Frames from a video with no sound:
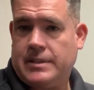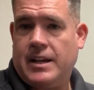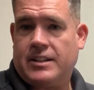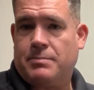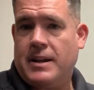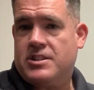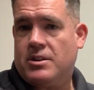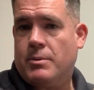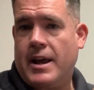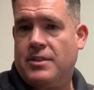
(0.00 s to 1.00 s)
expenditure
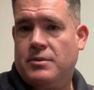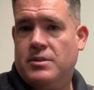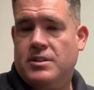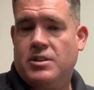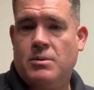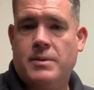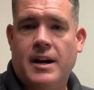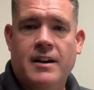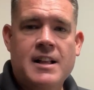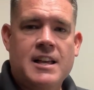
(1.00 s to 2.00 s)
right through the tube
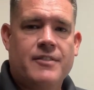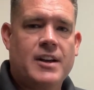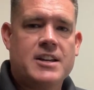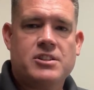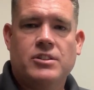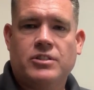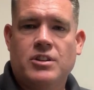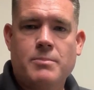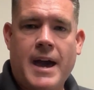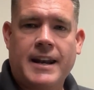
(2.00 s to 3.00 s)
there. If you guys are using
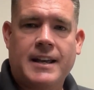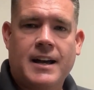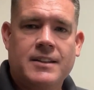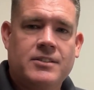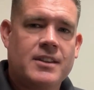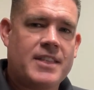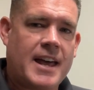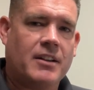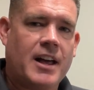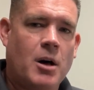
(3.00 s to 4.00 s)
pneumatic guns,
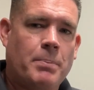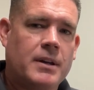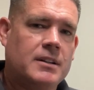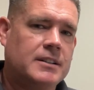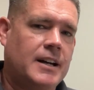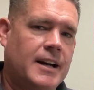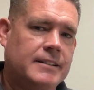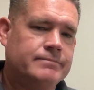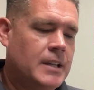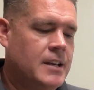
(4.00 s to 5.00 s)
that'll help
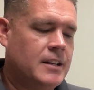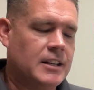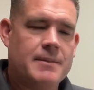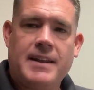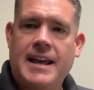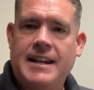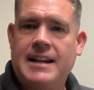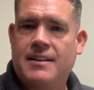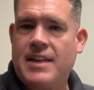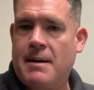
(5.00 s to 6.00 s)
eliminate
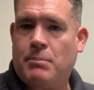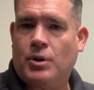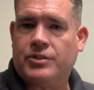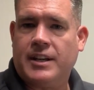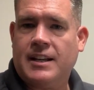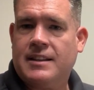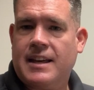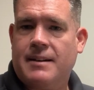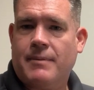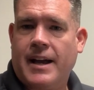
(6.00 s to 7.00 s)
any of that pulsing
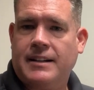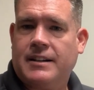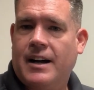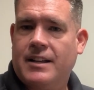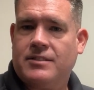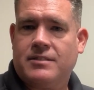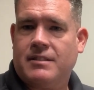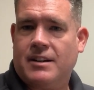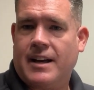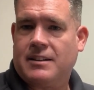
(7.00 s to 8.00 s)
that might cause
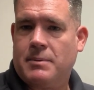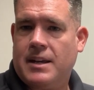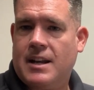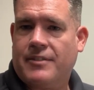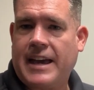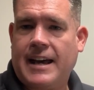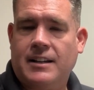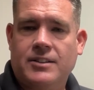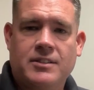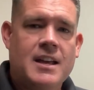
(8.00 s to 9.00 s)
there not to be enough
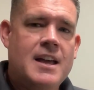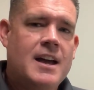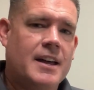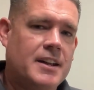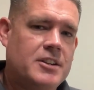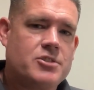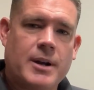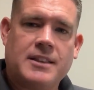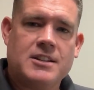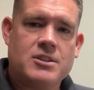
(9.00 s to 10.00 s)
catalyst. Another
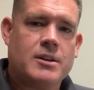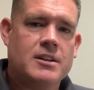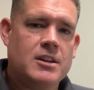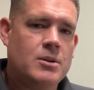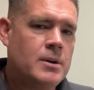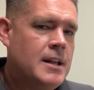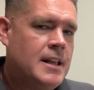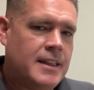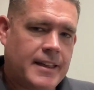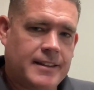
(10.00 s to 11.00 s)
trick that you can do,
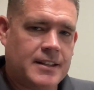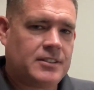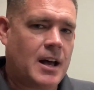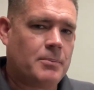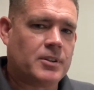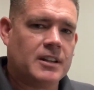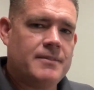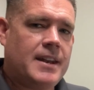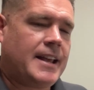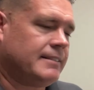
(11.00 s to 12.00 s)
and this helps
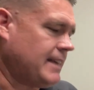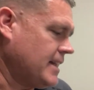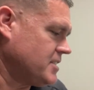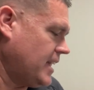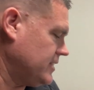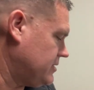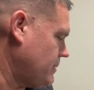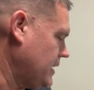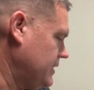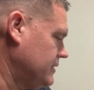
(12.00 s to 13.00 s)
eliminate that chance
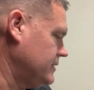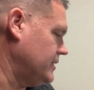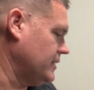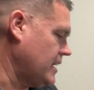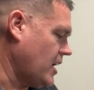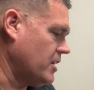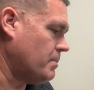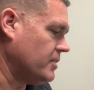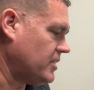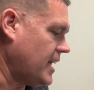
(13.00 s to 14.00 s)
by nearly
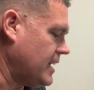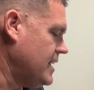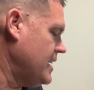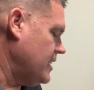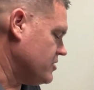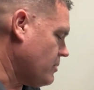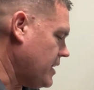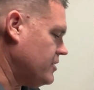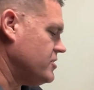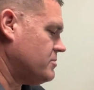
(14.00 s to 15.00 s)
100%, is
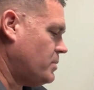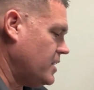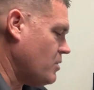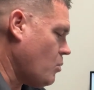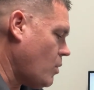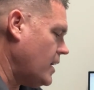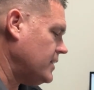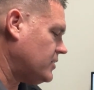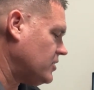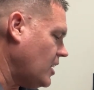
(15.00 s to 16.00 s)
rather than just putting 1
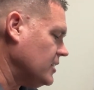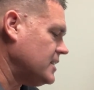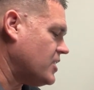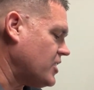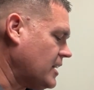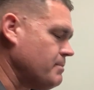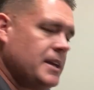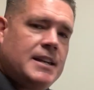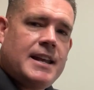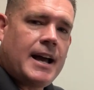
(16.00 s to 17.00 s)
solid thick
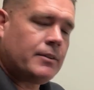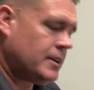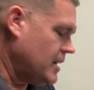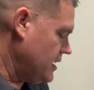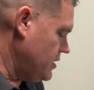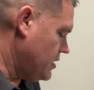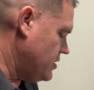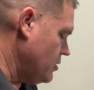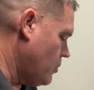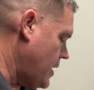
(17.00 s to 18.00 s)
bead down, you could
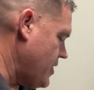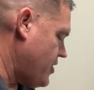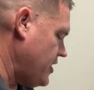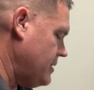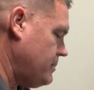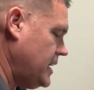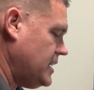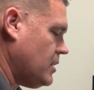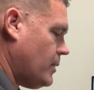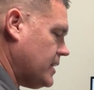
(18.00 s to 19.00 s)
do 1 thin bead
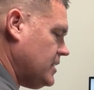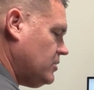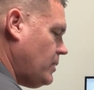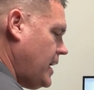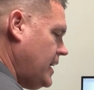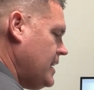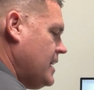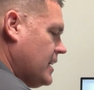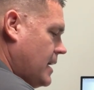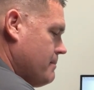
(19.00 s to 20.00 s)
going this way,
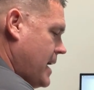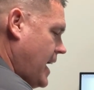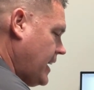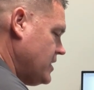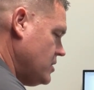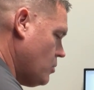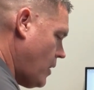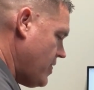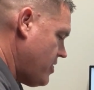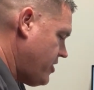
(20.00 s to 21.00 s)
come back and do
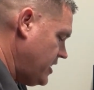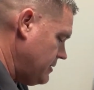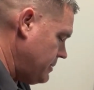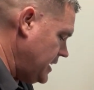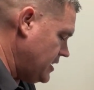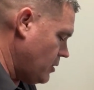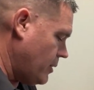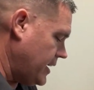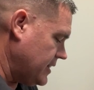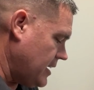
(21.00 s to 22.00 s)
1 thin bead
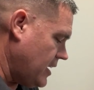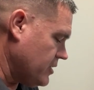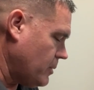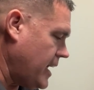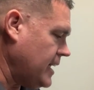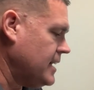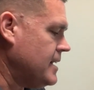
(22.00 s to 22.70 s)
going the other way.